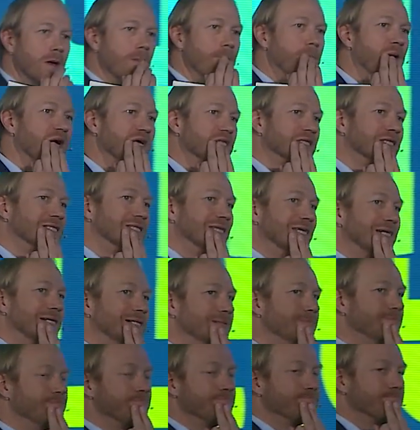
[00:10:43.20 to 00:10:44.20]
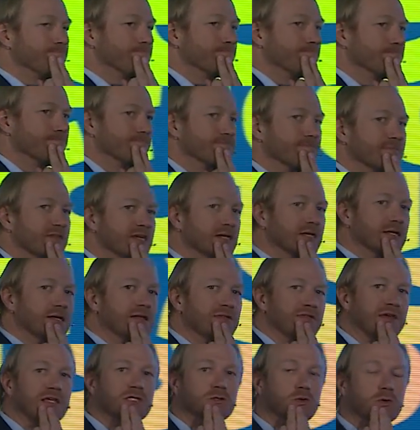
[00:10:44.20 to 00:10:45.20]
But
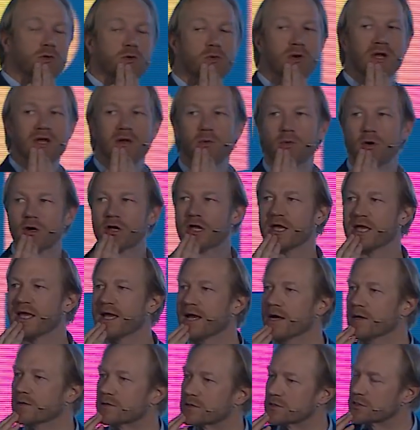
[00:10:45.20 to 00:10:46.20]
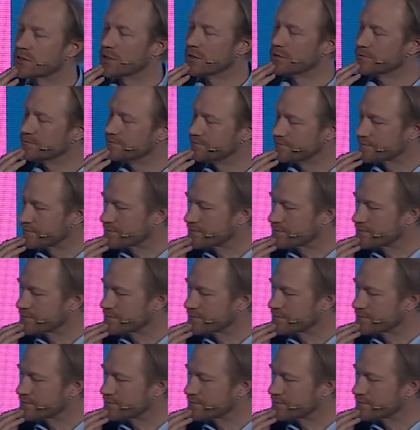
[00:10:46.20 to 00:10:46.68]
things weren't really working out. So